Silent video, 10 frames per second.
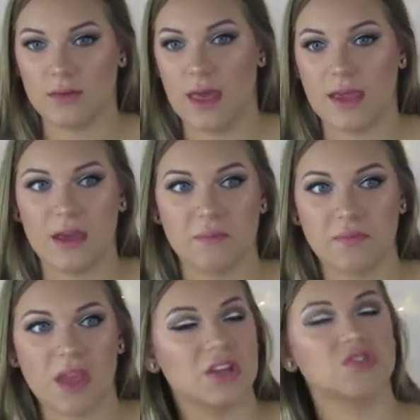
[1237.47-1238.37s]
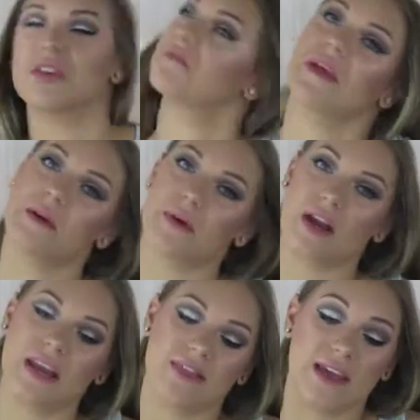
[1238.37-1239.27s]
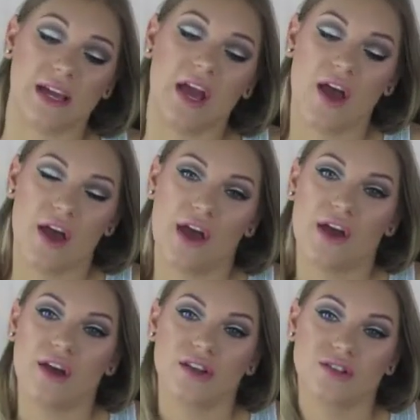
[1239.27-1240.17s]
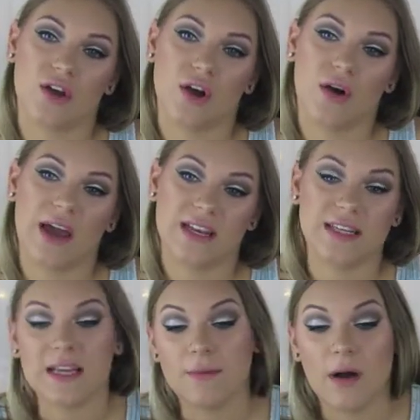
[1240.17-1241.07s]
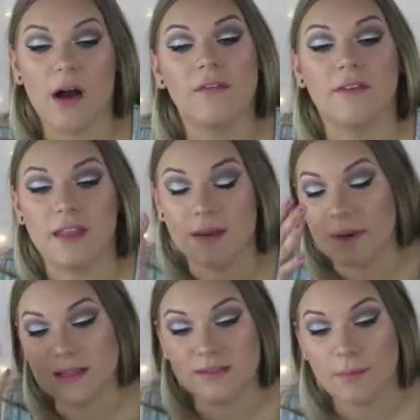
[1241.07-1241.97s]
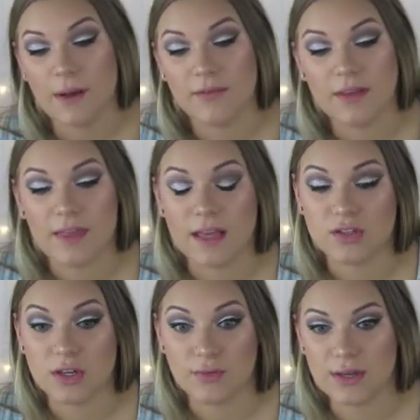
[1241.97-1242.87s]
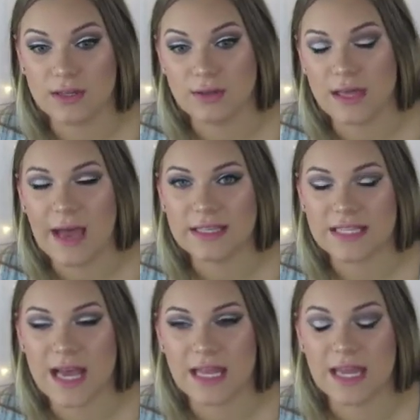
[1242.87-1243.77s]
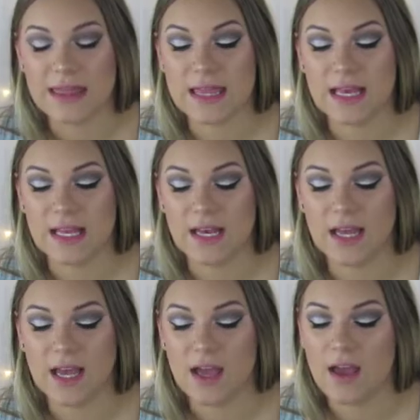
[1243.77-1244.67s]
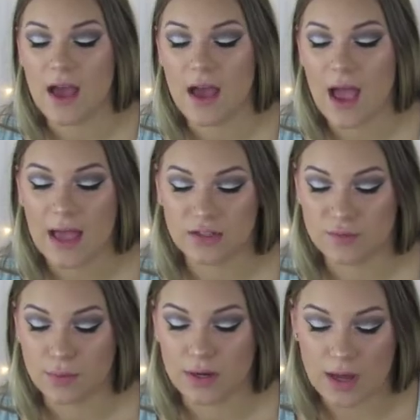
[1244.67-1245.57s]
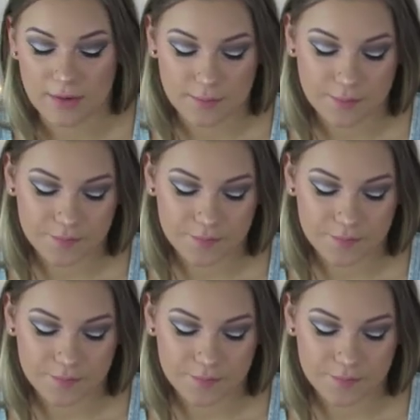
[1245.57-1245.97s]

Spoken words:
like trim them or anything, so I had to take them off, and then it messed up everything, so I had to redo that side, and then I just put on